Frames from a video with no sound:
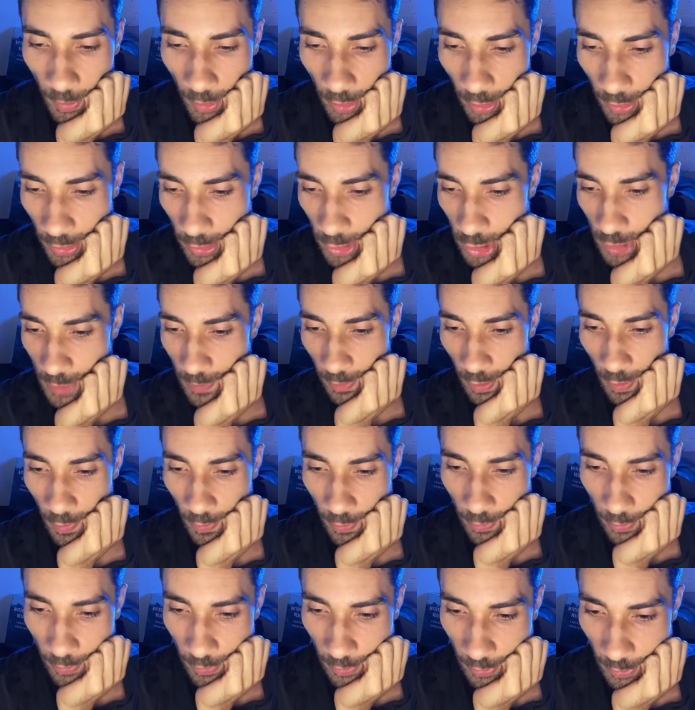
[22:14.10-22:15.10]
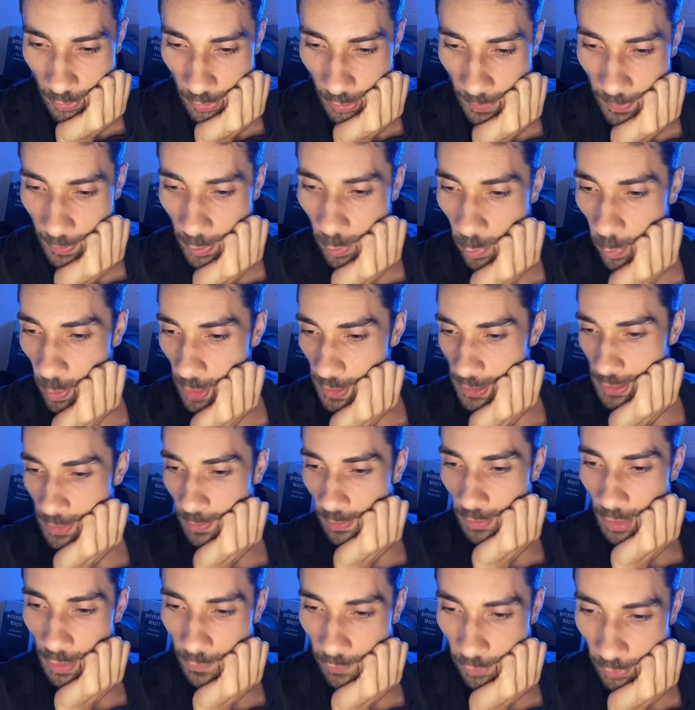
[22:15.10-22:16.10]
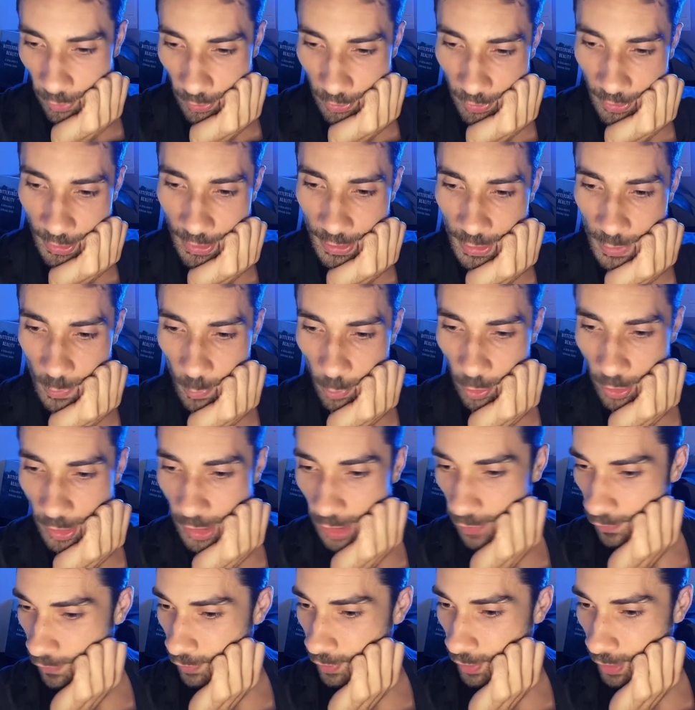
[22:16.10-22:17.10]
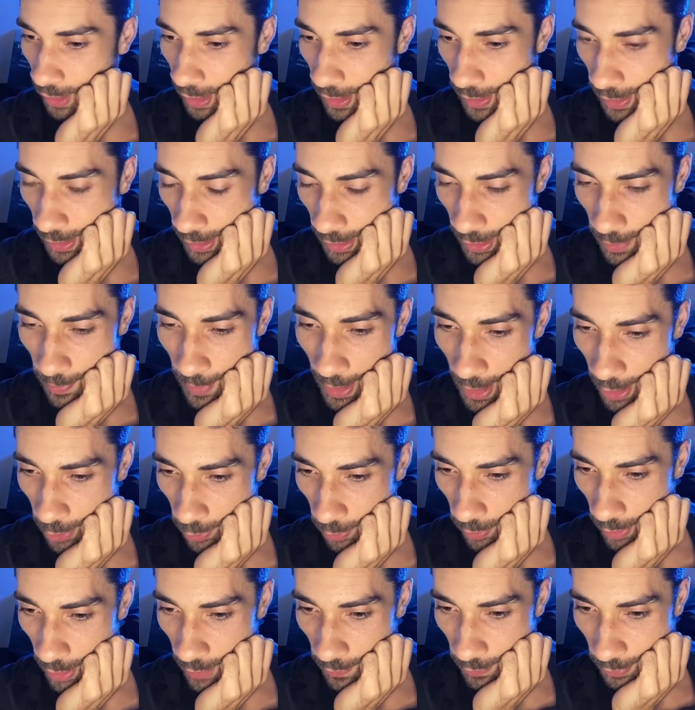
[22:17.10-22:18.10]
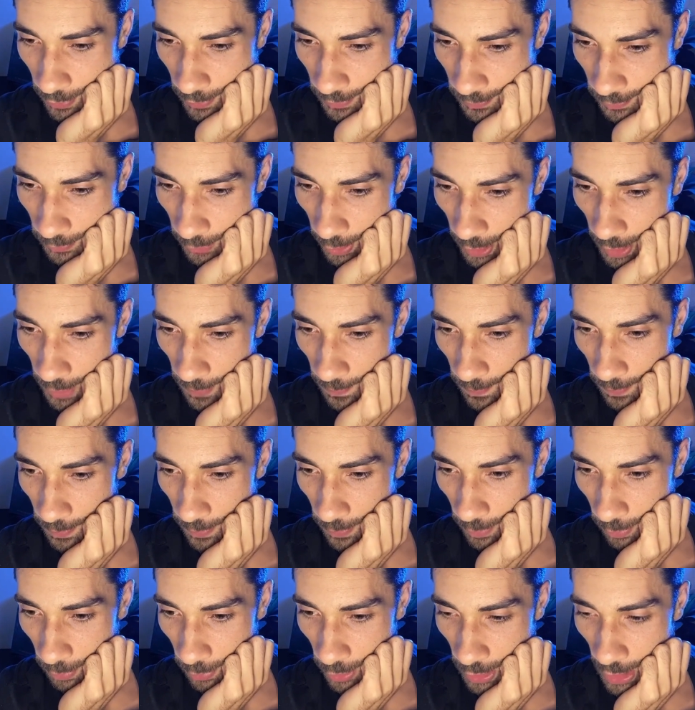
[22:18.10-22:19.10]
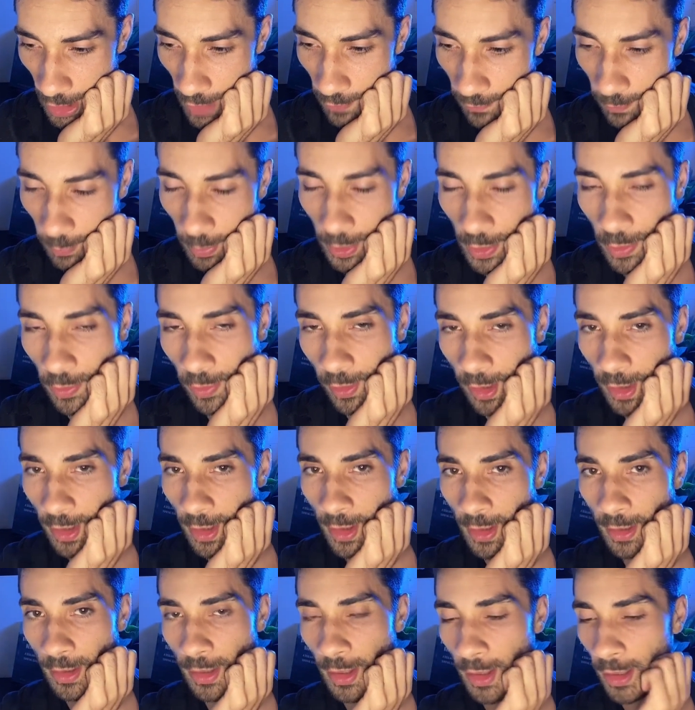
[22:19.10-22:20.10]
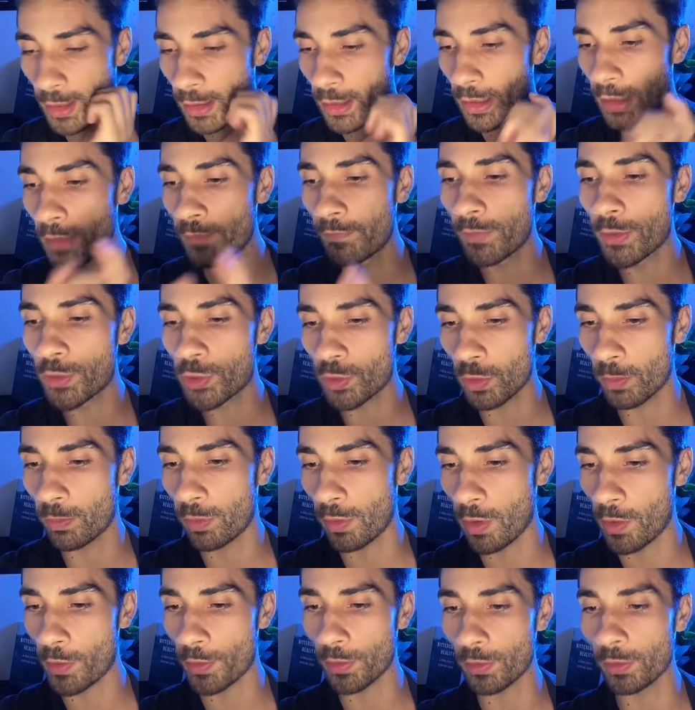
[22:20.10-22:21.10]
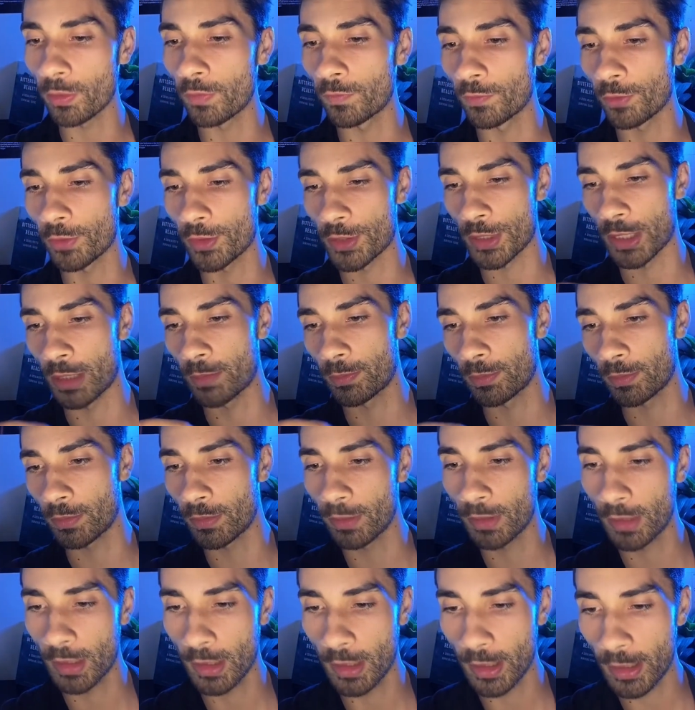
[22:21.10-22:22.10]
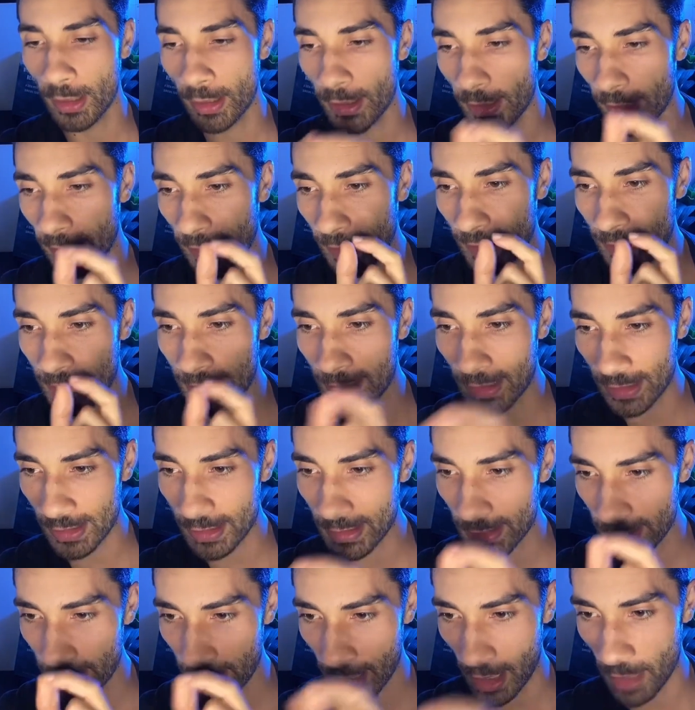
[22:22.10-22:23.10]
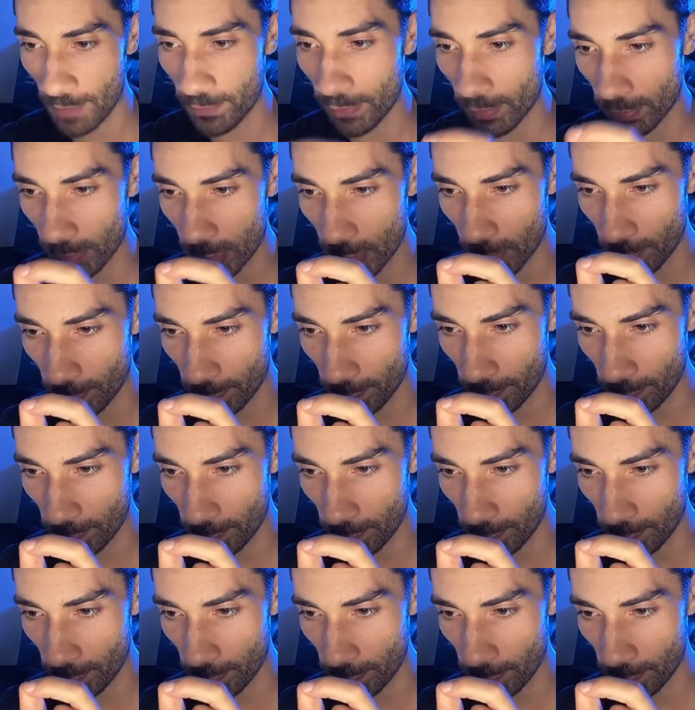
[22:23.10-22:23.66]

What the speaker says: on the quantum level, things work differently than the macro level, right? When you're looking at it in an individual particle, for example, it doesn't have a